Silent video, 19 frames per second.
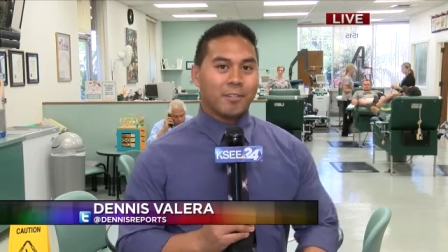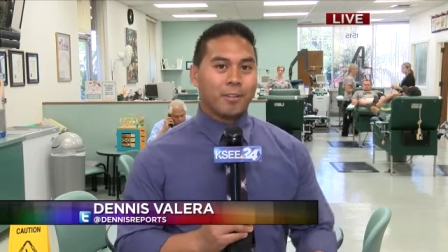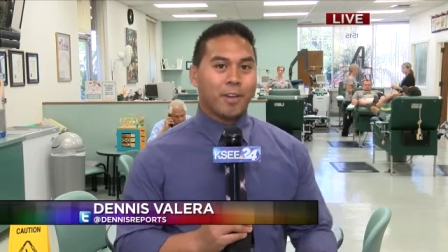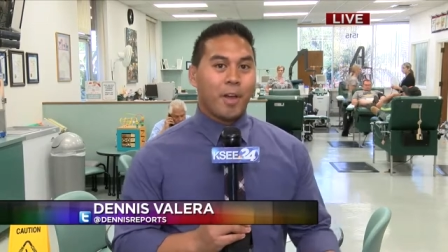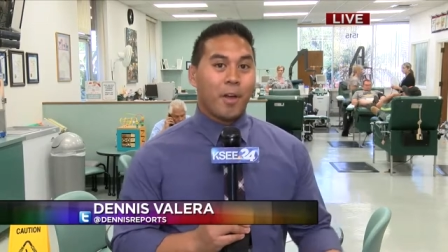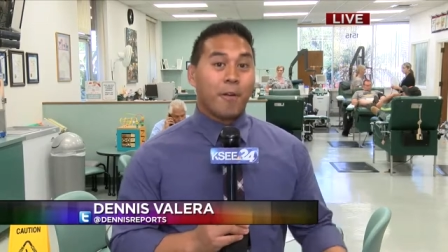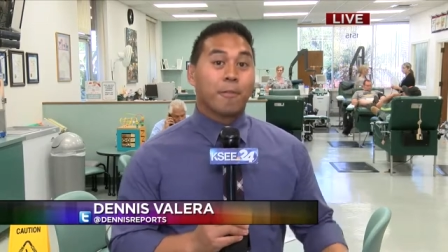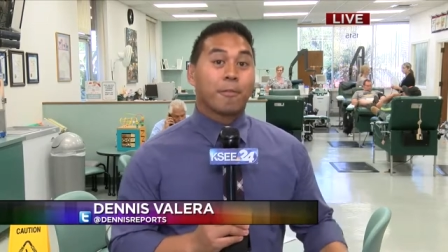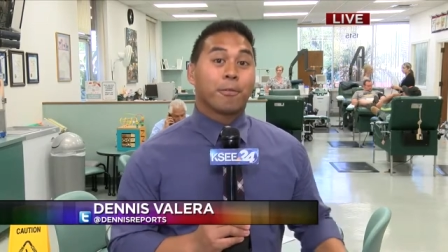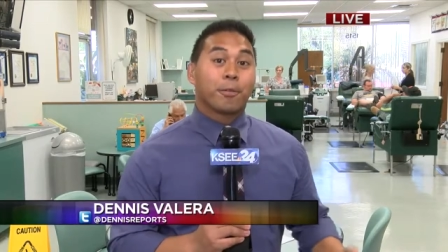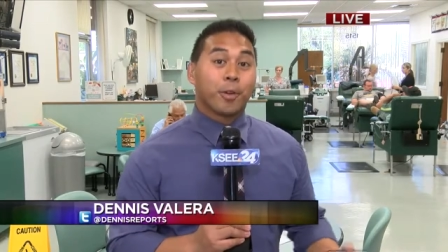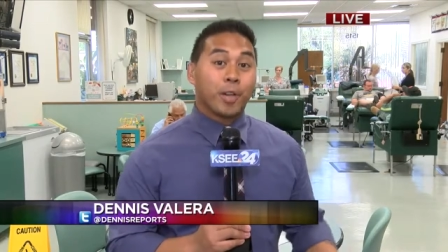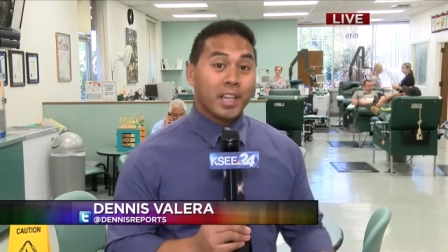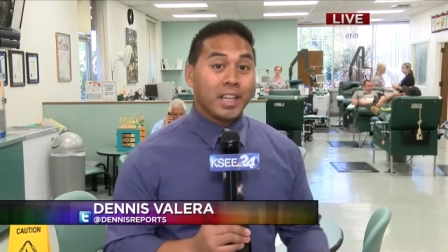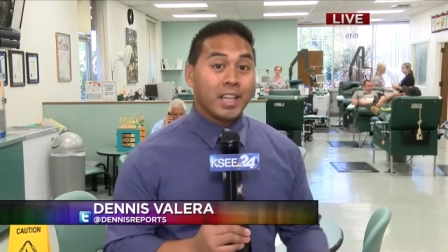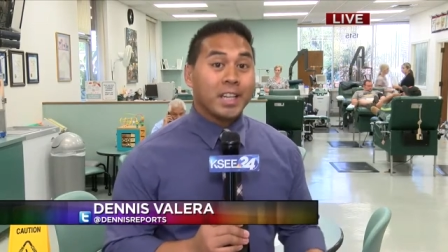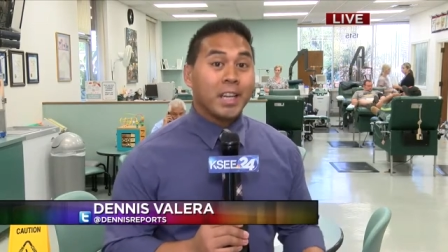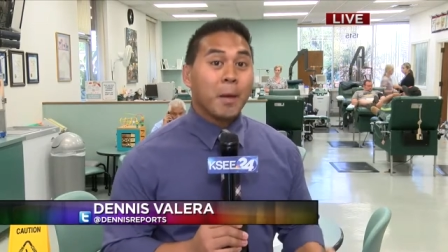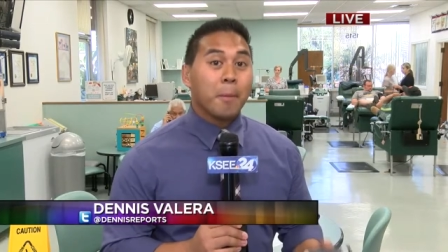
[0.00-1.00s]
of
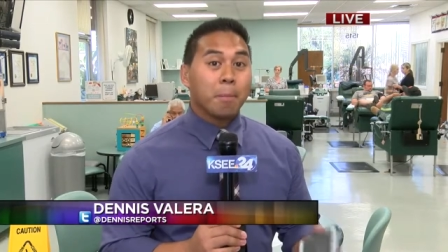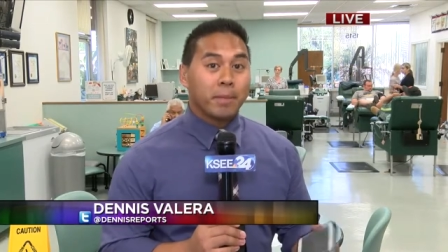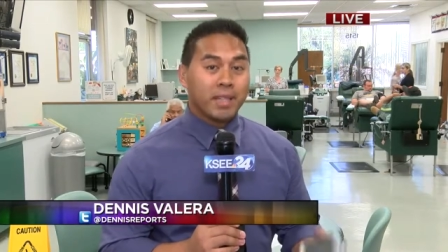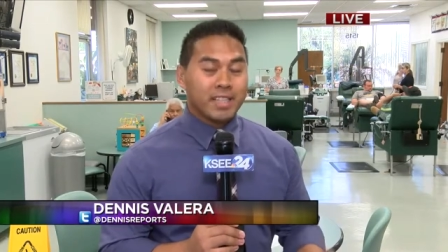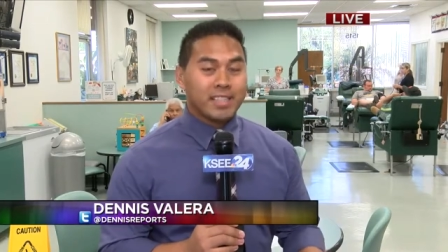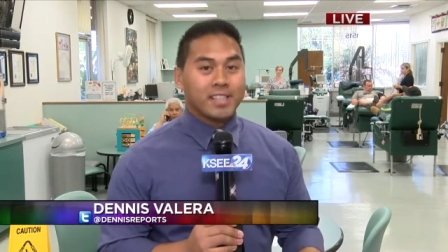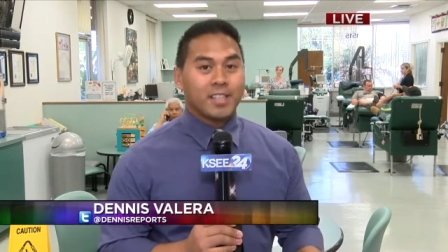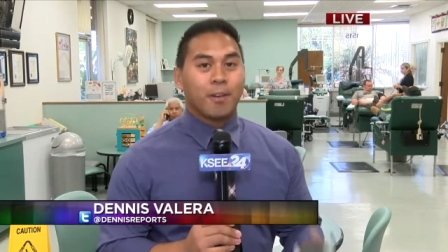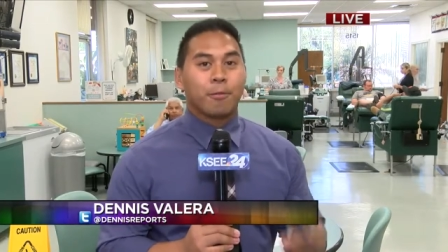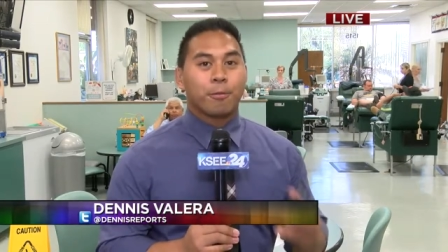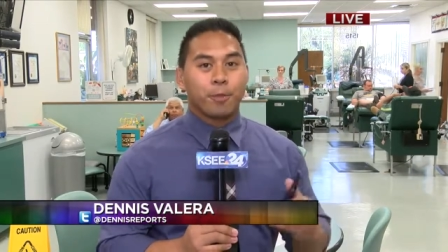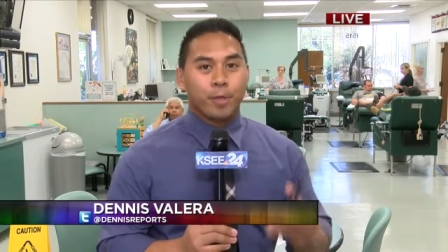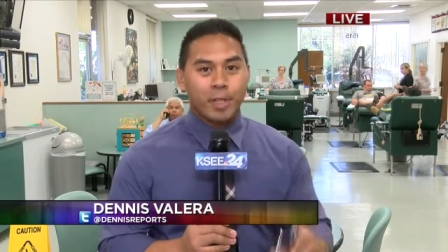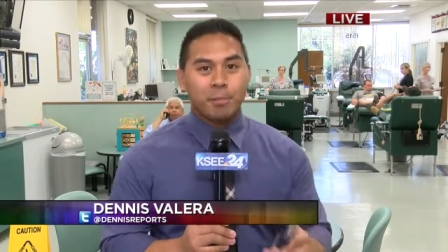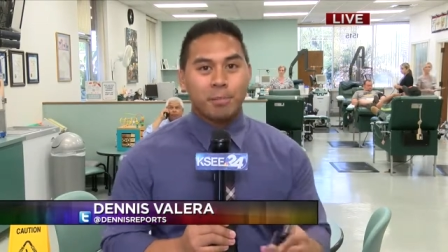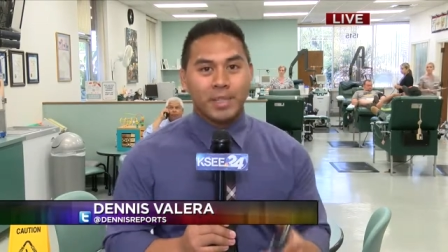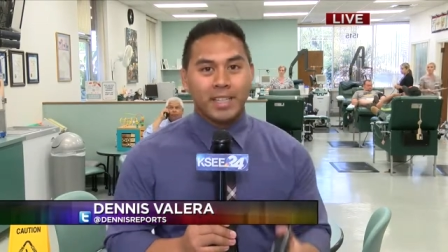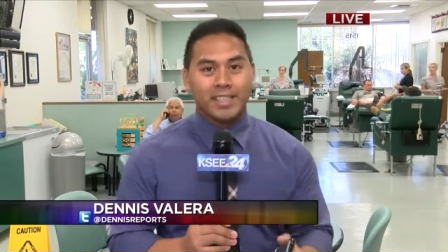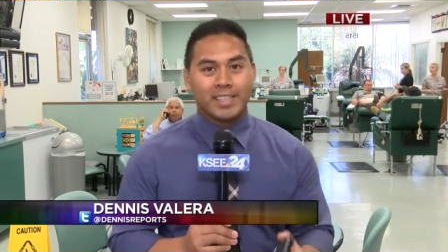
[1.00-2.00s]
free pizza,
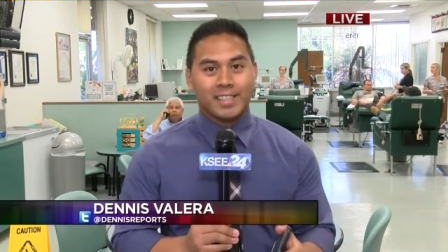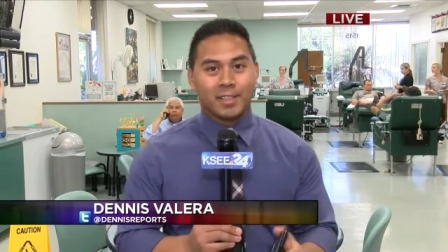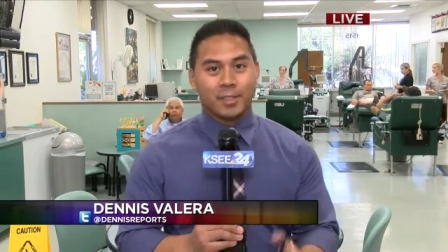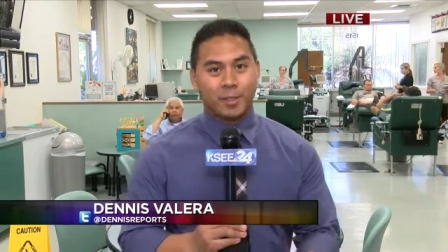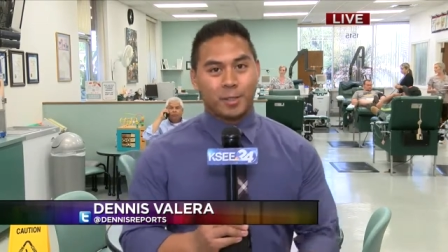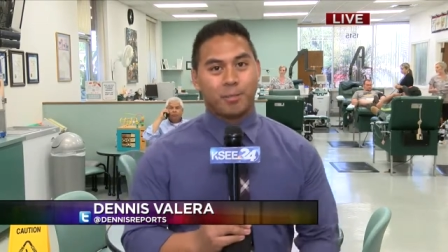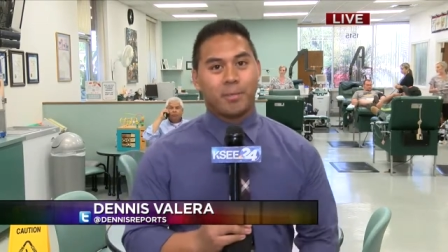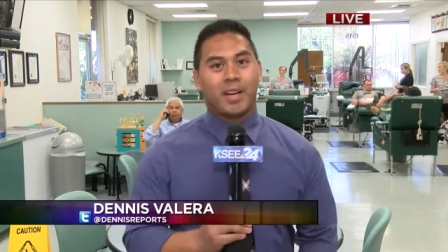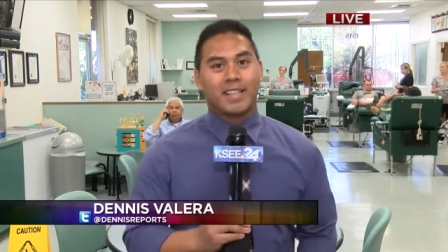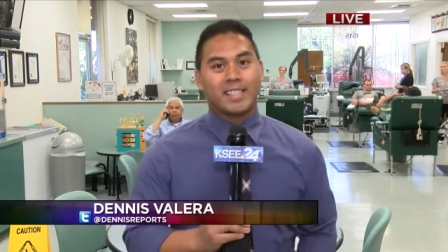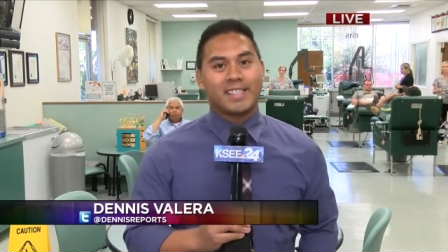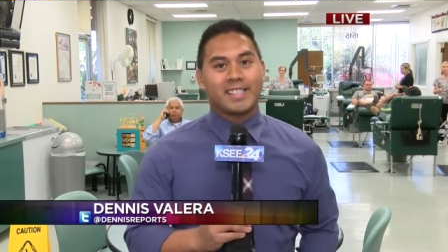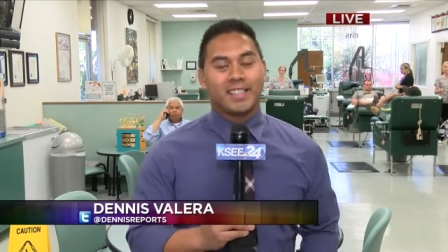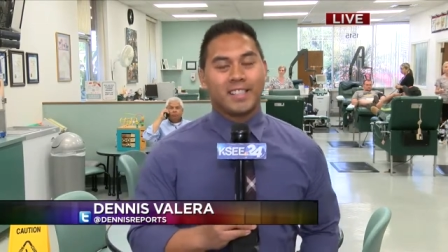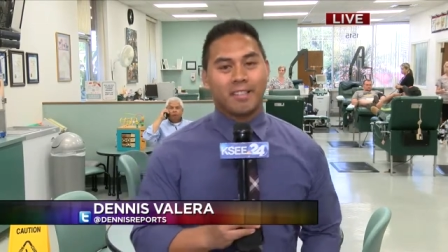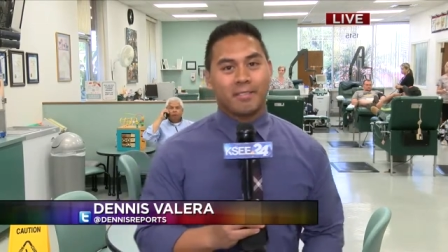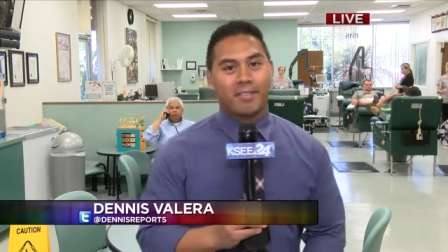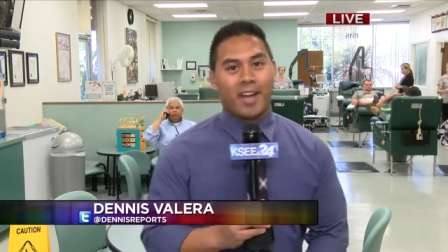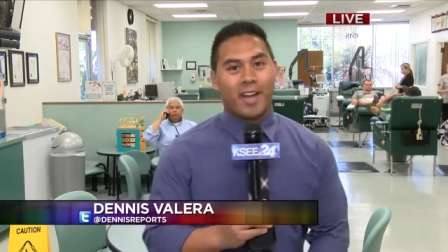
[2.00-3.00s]
free pizza coupons to
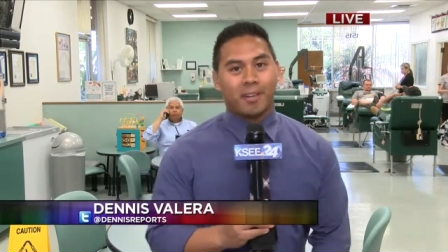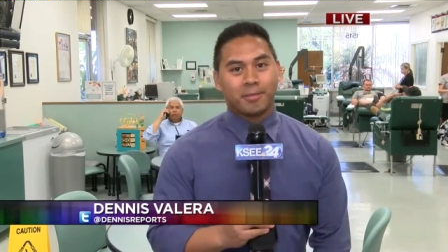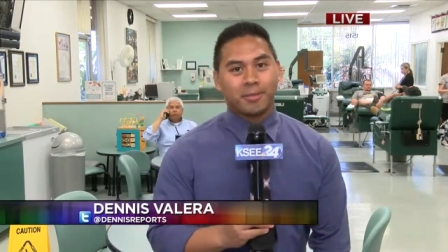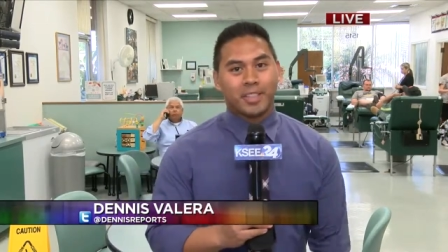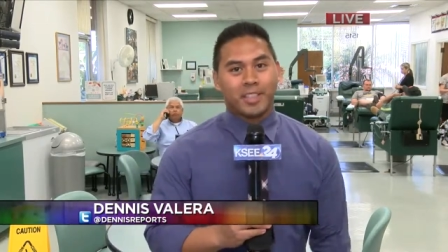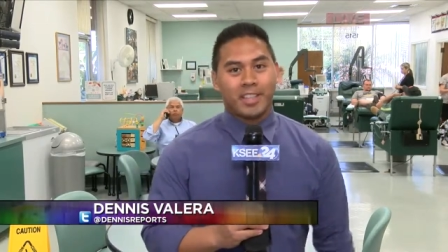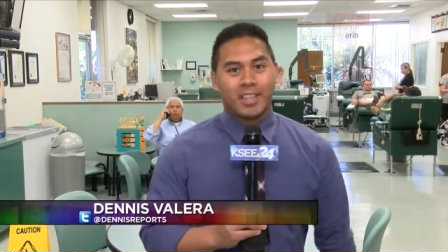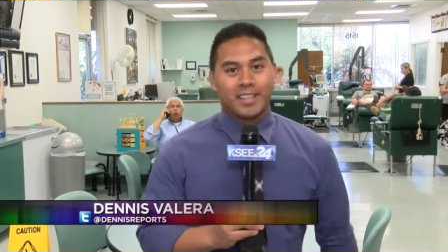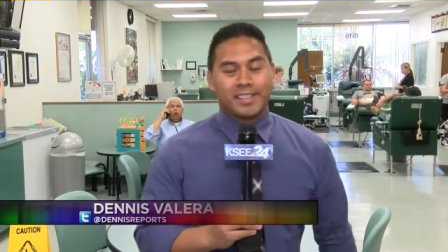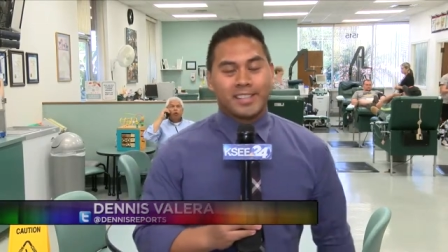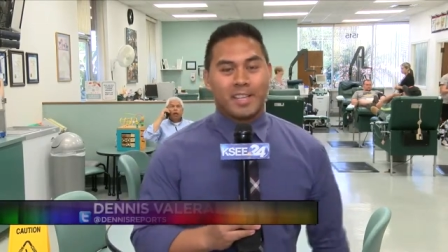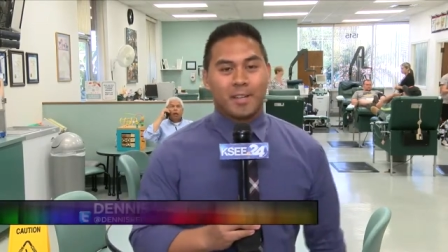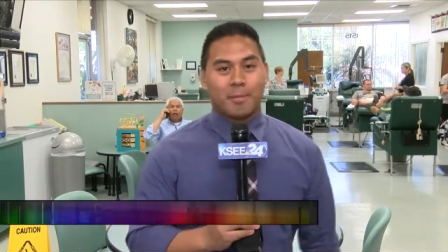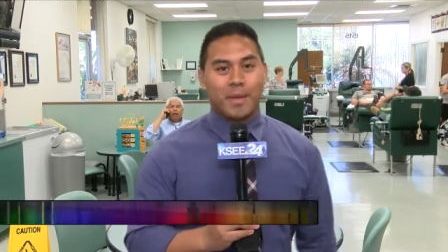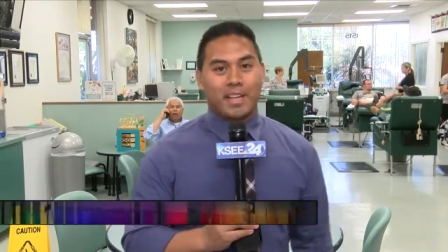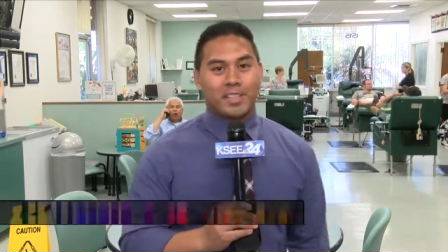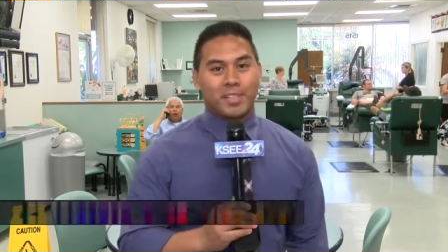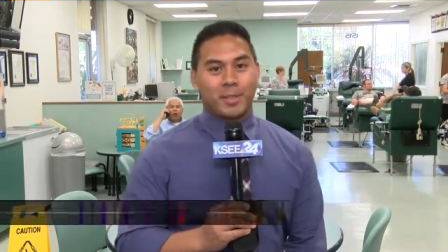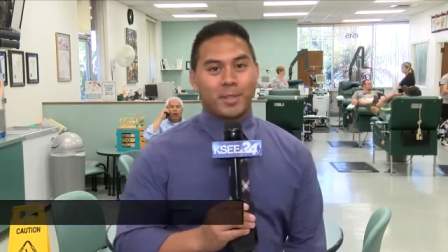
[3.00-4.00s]
give out. Send it
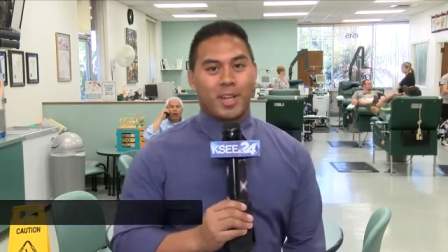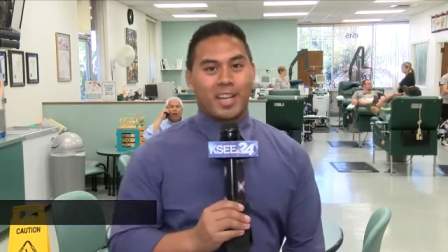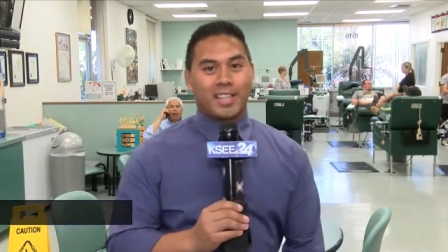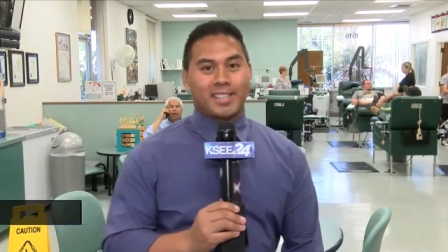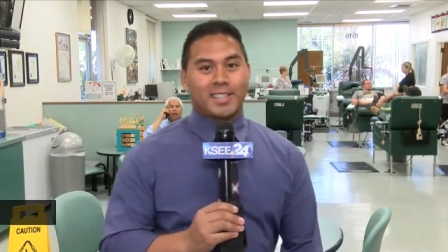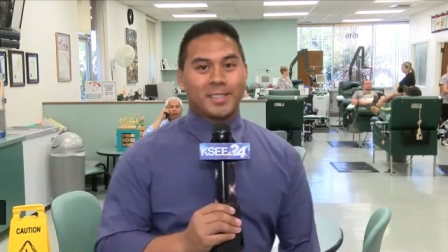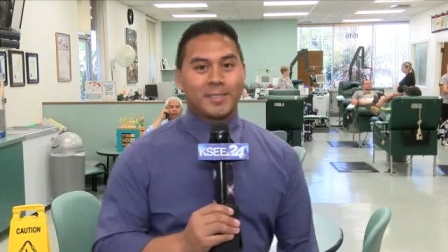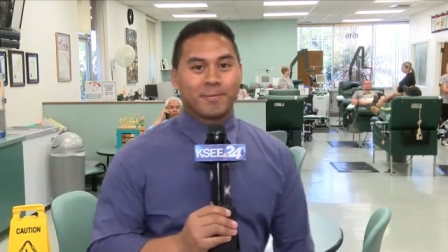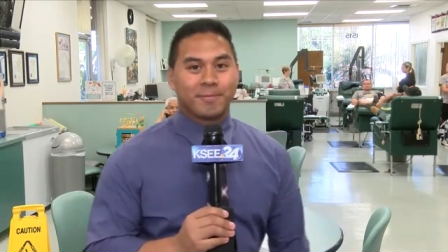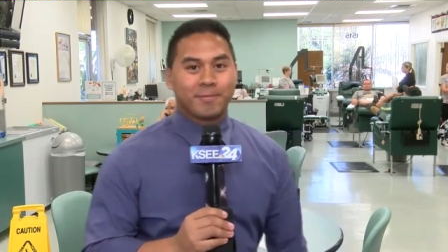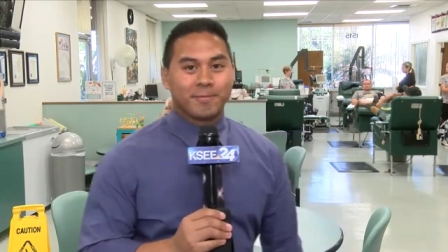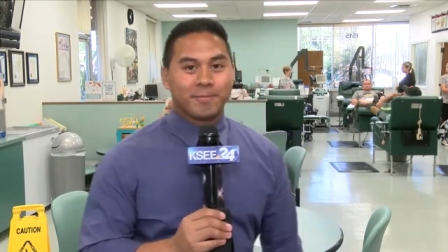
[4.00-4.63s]
back to you guys.